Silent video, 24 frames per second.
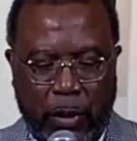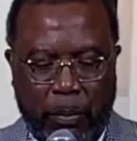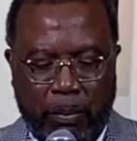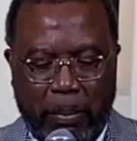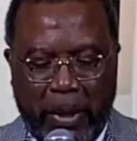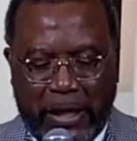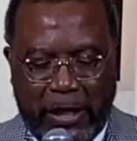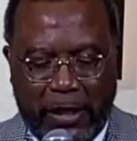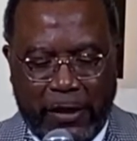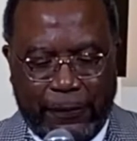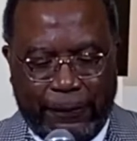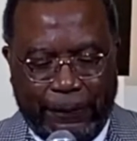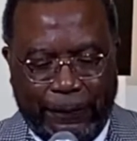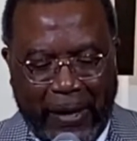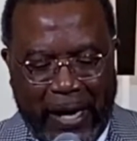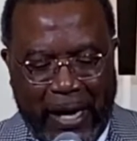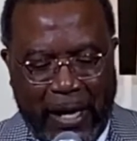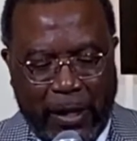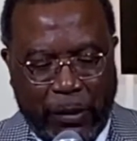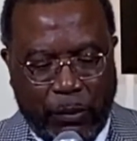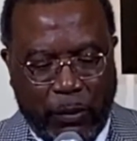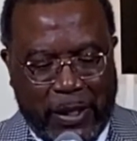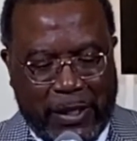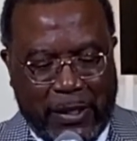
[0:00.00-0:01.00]
But his
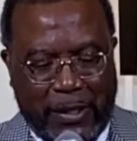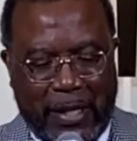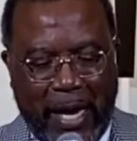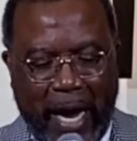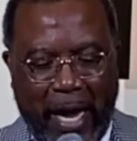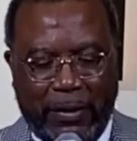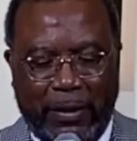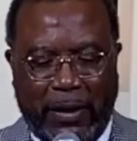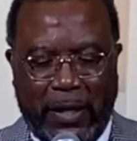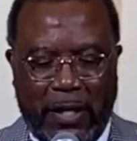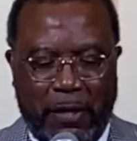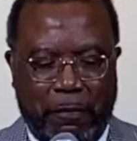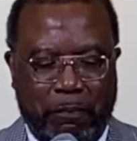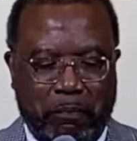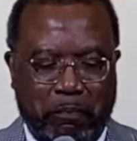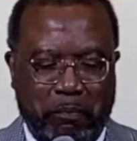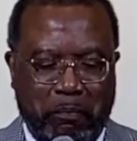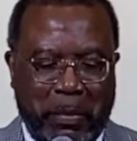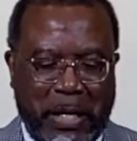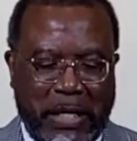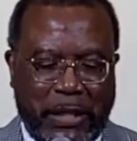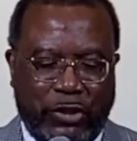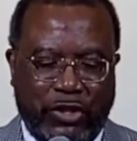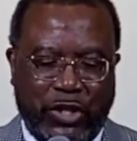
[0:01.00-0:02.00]
faith was not then
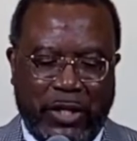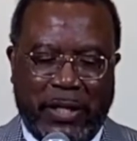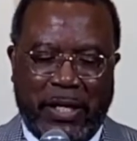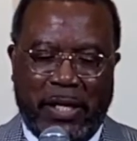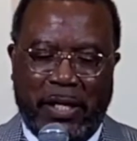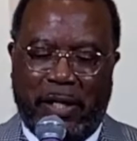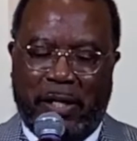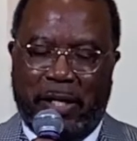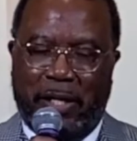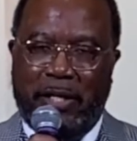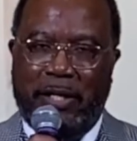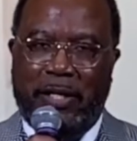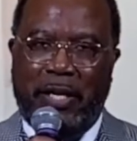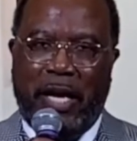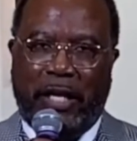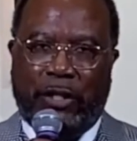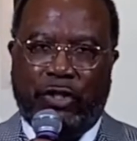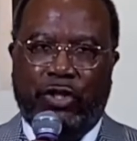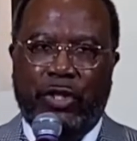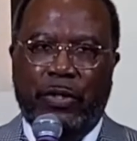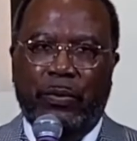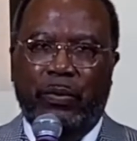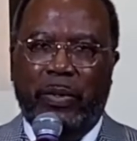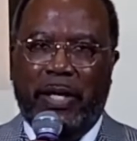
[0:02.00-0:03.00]
mentioned in
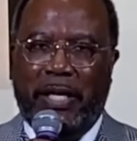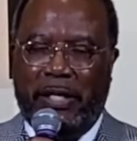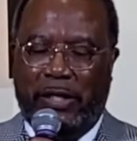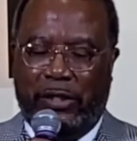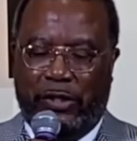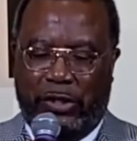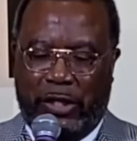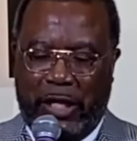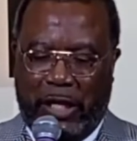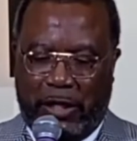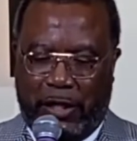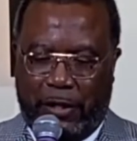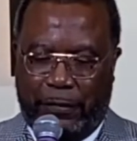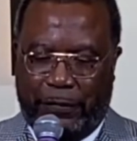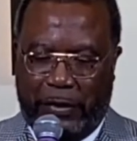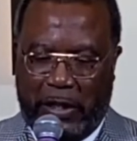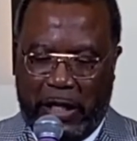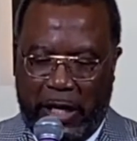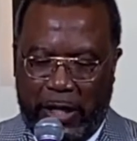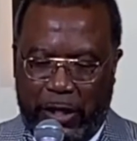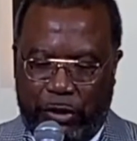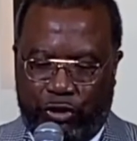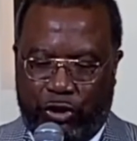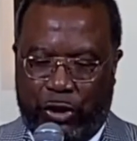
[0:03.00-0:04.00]
connection with his
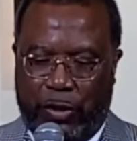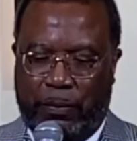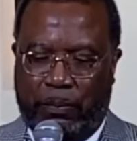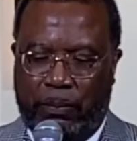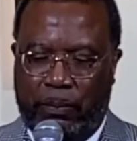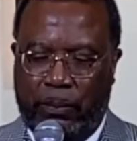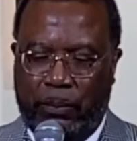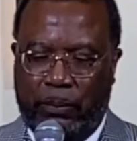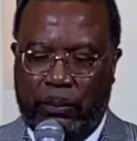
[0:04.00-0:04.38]
justification.